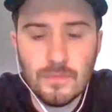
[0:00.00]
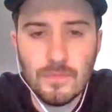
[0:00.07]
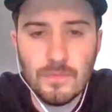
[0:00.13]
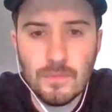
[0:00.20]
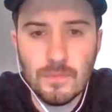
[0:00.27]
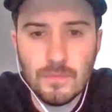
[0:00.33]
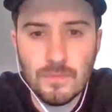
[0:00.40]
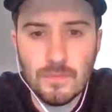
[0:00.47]

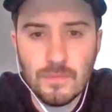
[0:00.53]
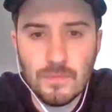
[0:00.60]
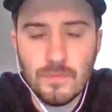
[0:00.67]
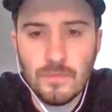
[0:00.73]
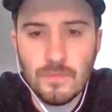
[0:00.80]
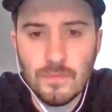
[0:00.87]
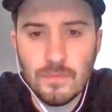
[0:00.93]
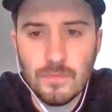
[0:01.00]

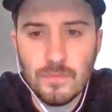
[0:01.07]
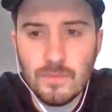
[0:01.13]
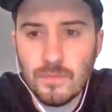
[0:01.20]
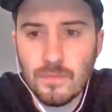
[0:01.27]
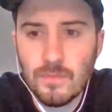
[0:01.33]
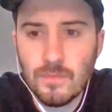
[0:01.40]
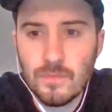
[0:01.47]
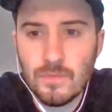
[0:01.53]

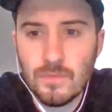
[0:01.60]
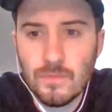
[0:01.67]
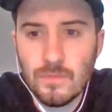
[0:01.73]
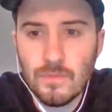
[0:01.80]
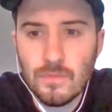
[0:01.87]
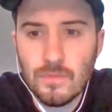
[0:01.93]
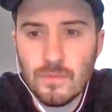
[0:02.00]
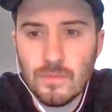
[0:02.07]

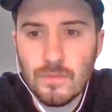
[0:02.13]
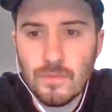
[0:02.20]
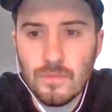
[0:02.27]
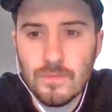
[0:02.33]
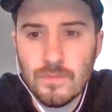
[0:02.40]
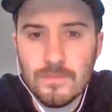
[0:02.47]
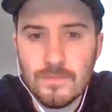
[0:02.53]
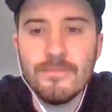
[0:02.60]

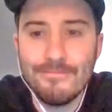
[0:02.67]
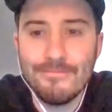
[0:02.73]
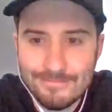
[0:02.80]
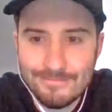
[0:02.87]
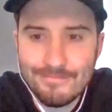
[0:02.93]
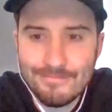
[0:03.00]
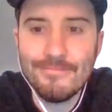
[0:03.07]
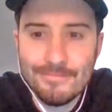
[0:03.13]

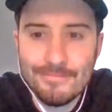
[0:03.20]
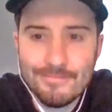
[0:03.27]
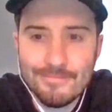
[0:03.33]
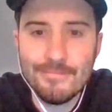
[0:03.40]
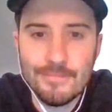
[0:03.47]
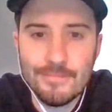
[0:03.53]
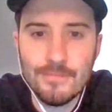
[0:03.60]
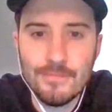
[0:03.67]

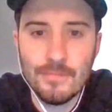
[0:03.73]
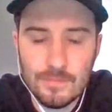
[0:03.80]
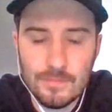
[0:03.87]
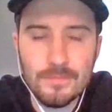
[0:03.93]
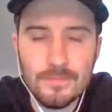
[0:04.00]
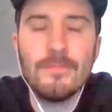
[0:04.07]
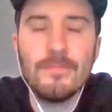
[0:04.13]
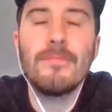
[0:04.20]

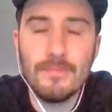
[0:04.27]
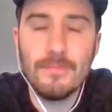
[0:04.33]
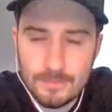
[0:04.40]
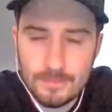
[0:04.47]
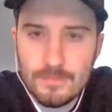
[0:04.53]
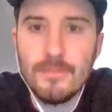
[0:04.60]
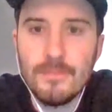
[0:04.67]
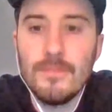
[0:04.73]

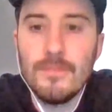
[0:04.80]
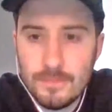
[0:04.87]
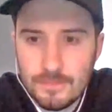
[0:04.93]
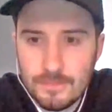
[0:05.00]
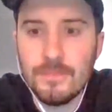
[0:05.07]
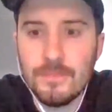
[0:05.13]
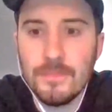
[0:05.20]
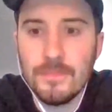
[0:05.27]

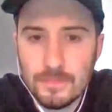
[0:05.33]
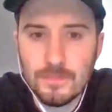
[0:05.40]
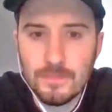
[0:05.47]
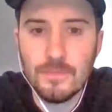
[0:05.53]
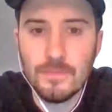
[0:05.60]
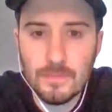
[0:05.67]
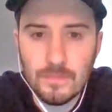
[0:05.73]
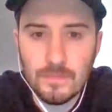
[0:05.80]

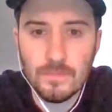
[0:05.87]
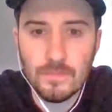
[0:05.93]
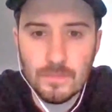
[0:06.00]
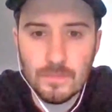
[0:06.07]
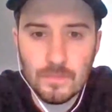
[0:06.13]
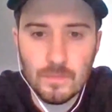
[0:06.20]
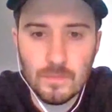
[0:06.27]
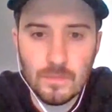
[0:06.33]

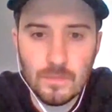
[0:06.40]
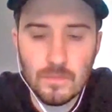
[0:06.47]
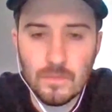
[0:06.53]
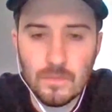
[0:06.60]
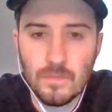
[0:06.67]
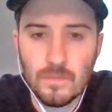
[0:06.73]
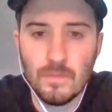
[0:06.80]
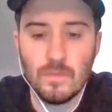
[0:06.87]

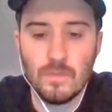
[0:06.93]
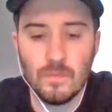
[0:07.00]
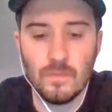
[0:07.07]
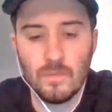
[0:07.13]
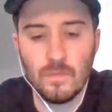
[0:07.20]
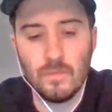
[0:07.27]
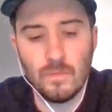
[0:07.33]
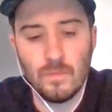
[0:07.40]

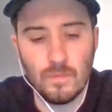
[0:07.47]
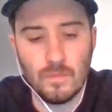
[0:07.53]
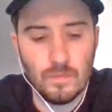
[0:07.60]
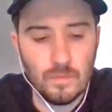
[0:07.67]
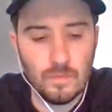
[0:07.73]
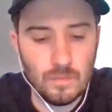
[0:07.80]
[no speech]